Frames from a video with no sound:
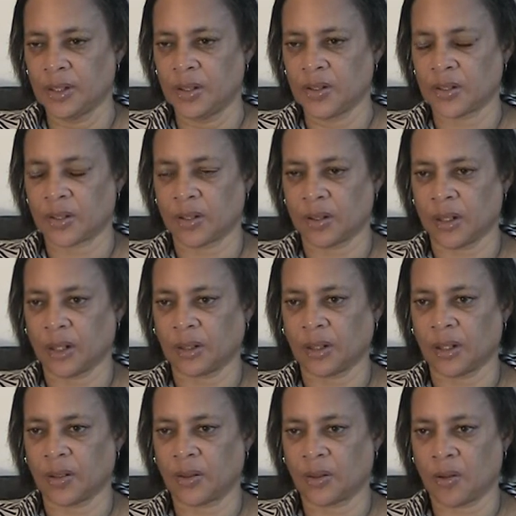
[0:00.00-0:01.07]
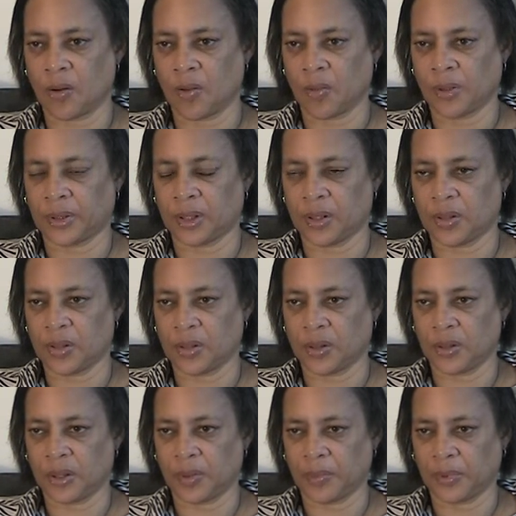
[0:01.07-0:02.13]
So that they'll know what they're
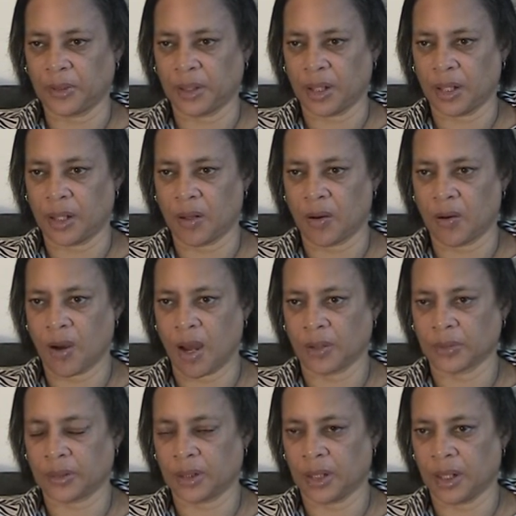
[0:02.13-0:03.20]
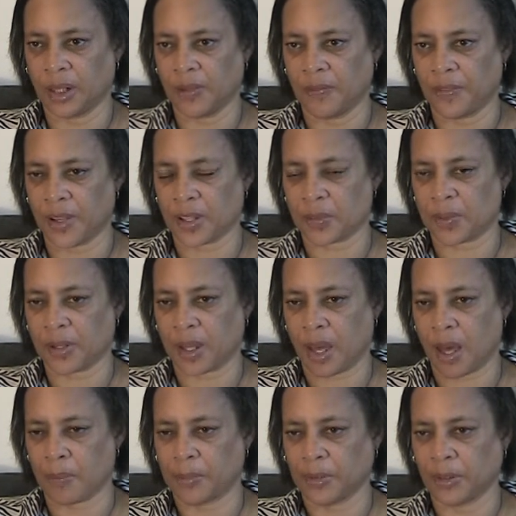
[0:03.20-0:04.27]
doing when they go out to get investment
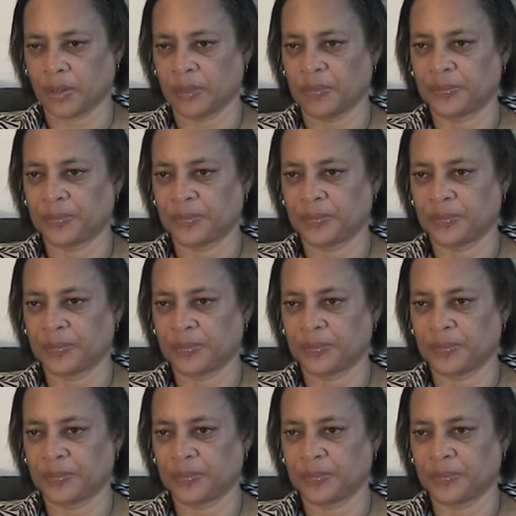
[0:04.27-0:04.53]
capital.